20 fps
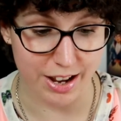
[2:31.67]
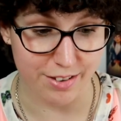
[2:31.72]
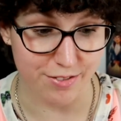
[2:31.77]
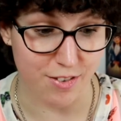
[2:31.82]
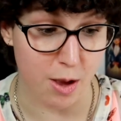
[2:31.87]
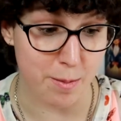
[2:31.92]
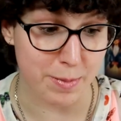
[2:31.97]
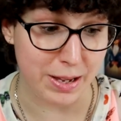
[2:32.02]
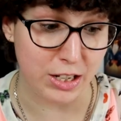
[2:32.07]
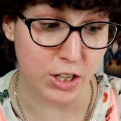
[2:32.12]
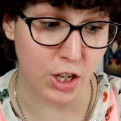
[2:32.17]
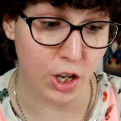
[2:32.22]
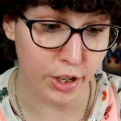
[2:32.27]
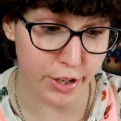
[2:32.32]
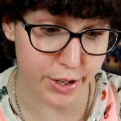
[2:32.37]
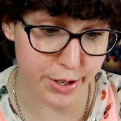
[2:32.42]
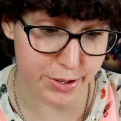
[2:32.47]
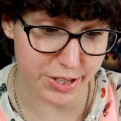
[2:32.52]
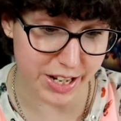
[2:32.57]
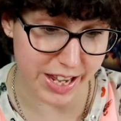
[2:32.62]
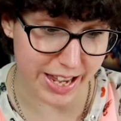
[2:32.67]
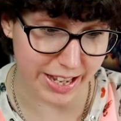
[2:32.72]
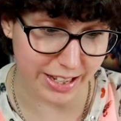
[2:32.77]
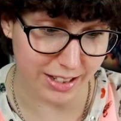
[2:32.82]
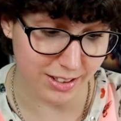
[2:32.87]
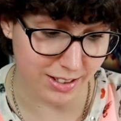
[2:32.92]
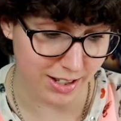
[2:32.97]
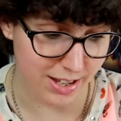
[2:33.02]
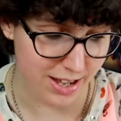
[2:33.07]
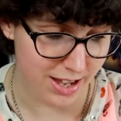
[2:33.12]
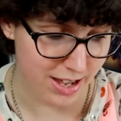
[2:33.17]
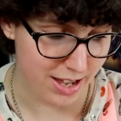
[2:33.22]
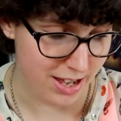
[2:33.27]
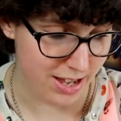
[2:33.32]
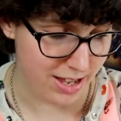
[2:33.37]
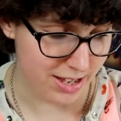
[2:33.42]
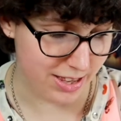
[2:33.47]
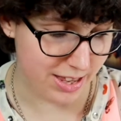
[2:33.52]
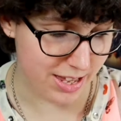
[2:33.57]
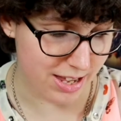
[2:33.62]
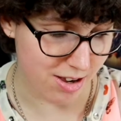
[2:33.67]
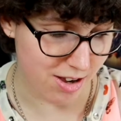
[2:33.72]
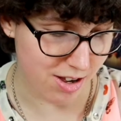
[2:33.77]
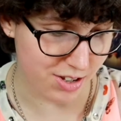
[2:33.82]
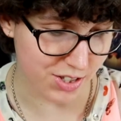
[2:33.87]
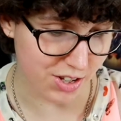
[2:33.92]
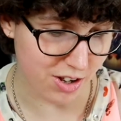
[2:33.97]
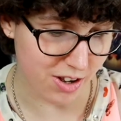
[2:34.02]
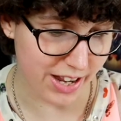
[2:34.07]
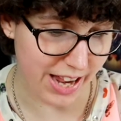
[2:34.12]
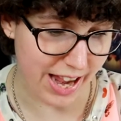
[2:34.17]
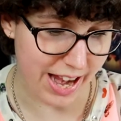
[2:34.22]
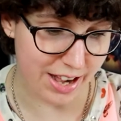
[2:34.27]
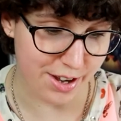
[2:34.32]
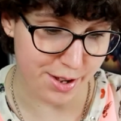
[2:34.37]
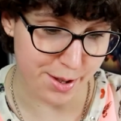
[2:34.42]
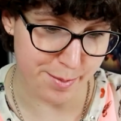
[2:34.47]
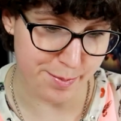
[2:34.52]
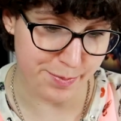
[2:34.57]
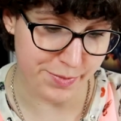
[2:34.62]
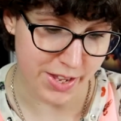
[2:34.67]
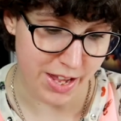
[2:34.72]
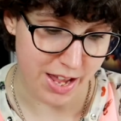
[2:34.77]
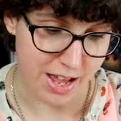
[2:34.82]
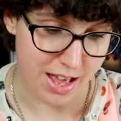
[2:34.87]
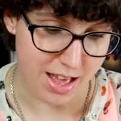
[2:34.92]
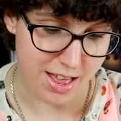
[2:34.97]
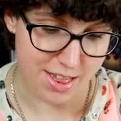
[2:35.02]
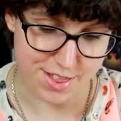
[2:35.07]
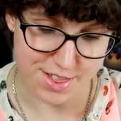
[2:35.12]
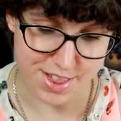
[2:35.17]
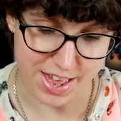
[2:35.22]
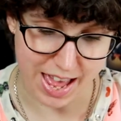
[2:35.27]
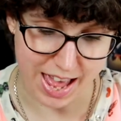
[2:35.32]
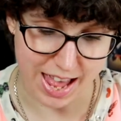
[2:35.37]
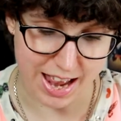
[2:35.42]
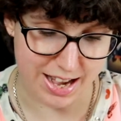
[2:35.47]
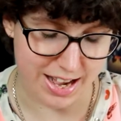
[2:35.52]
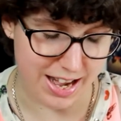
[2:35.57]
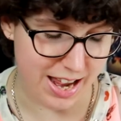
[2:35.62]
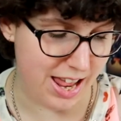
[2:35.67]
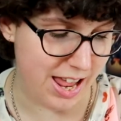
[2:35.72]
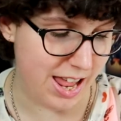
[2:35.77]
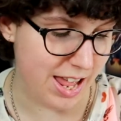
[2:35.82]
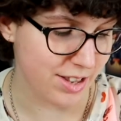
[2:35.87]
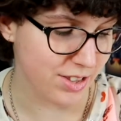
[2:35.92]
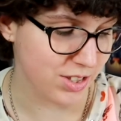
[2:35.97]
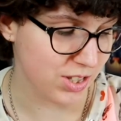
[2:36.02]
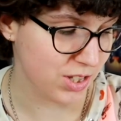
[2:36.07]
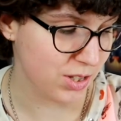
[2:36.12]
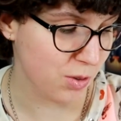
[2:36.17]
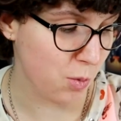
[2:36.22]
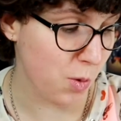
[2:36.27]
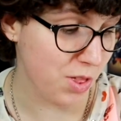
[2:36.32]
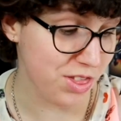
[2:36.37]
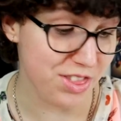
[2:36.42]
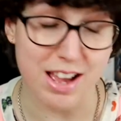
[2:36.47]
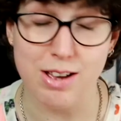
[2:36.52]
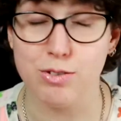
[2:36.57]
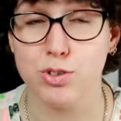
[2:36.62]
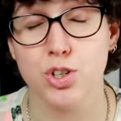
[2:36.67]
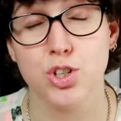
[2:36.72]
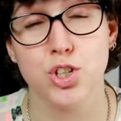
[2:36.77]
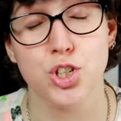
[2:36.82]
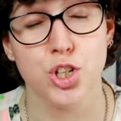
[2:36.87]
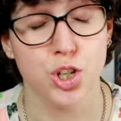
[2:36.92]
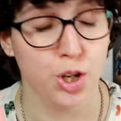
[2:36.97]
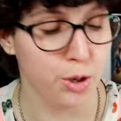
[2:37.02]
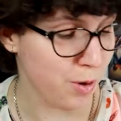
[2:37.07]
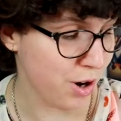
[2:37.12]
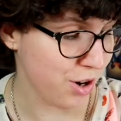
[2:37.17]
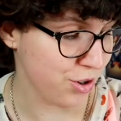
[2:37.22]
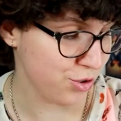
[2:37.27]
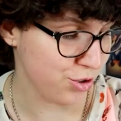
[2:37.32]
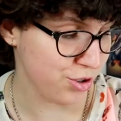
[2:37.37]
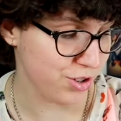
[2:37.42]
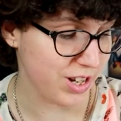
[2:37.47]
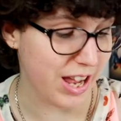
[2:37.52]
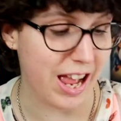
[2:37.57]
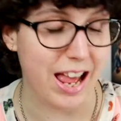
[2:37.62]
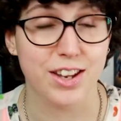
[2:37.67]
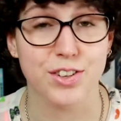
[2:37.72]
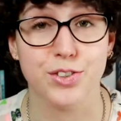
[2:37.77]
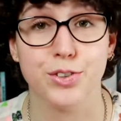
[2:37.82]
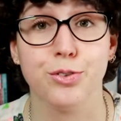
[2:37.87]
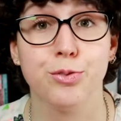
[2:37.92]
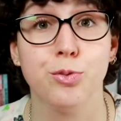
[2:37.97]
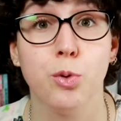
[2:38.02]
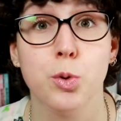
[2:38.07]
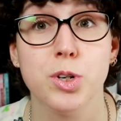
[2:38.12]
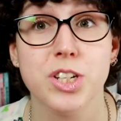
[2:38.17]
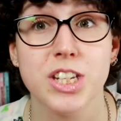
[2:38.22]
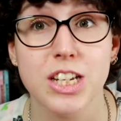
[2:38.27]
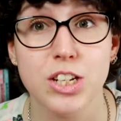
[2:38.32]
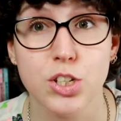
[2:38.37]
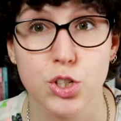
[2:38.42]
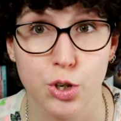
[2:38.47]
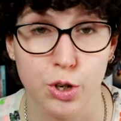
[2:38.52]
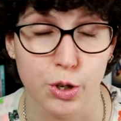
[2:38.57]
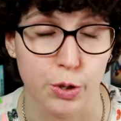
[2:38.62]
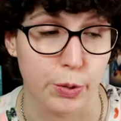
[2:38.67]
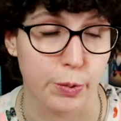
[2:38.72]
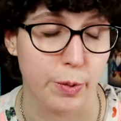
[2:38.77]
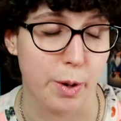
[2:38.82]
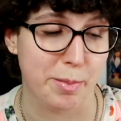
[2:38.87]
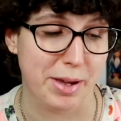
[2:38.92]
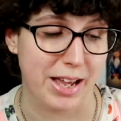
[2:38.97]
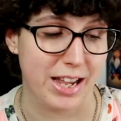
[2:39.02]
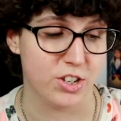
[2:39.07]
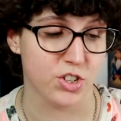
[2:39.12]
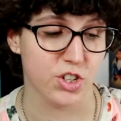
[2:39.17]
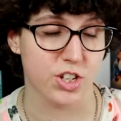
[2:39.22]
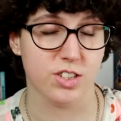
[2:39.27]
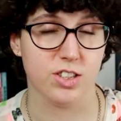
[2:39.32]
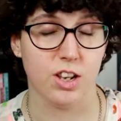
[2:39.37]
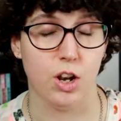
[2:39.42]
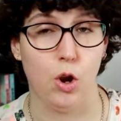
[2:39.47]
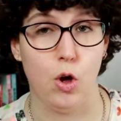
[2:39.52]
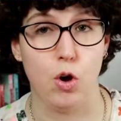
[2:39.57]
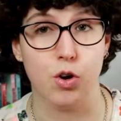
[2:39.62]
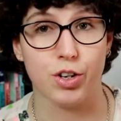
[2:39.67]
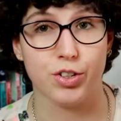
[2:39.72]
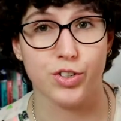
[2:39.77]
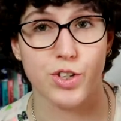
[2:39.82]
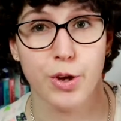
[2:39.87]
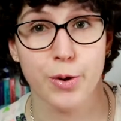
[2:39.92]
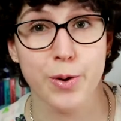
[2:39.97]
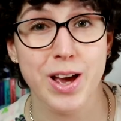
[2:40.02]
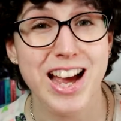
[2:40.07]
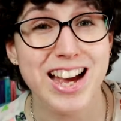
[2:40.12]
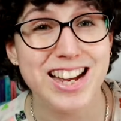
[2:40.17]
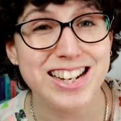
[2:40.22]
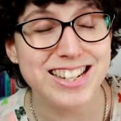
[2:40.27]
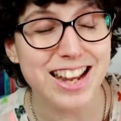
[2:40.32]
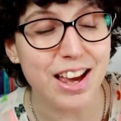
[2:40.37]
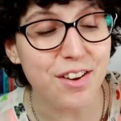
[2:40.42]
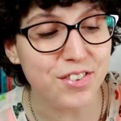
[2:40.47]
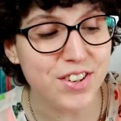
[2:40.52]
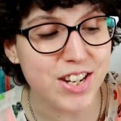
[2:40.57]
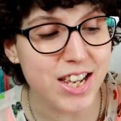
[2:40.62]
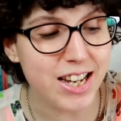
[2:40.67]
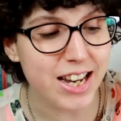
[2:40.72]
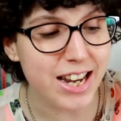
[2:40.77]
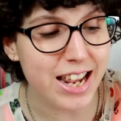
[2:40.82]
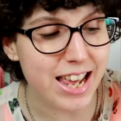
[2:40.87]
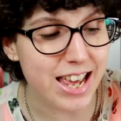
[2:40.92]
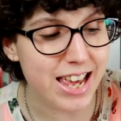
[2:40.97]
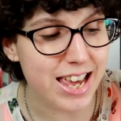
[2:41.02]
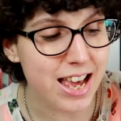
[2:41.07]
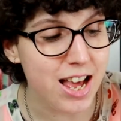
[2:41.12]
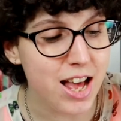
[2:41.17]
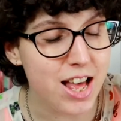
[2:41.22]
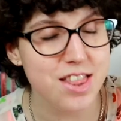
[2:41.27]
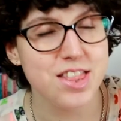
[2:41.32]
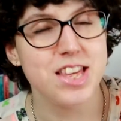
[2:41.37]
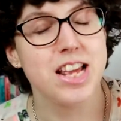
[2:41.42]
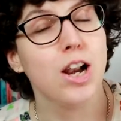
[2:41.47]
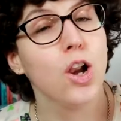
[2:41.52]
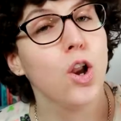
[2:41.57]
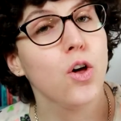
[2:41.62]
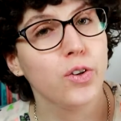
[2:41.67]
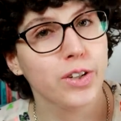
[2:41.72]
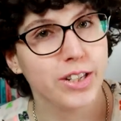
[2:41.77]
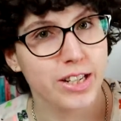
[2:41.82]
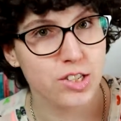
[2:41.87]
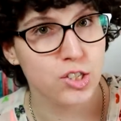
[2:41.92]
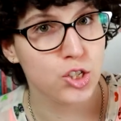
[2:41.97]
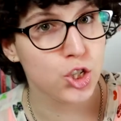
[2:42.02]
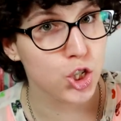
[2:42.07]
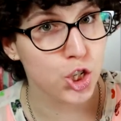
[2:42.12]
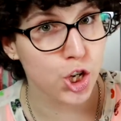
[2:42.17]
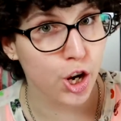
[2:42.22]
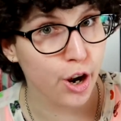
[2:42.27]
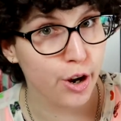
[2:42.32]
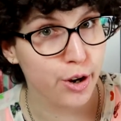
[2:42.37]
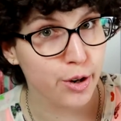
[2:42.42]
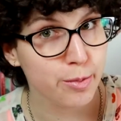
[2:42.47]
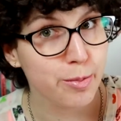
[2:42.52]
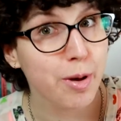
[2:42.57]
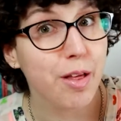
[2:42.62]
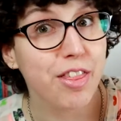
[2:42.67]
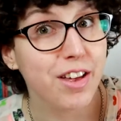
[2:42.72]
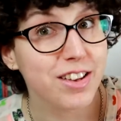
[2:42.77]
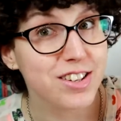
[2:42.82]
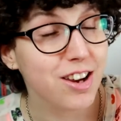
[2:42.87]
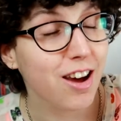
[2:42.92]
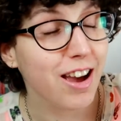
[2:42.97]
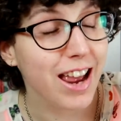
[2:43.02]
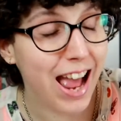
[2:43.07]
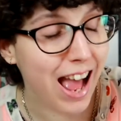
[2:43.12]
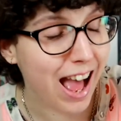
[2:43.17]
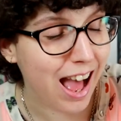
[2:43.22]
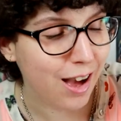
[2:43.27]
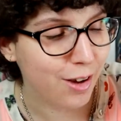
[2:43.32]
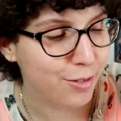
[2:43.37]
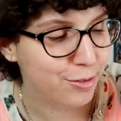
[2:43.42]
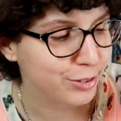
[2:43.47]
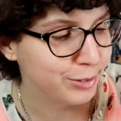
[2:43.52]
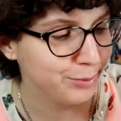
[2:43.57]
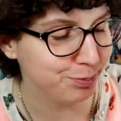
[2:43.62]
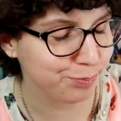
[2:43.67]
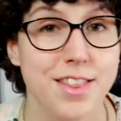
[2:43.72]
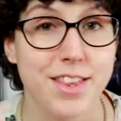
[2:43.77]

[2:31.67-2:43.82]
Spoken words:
If I'm including the Ars Arcanum, then it's 1,242 pages long. So definitely the longest tome that I have.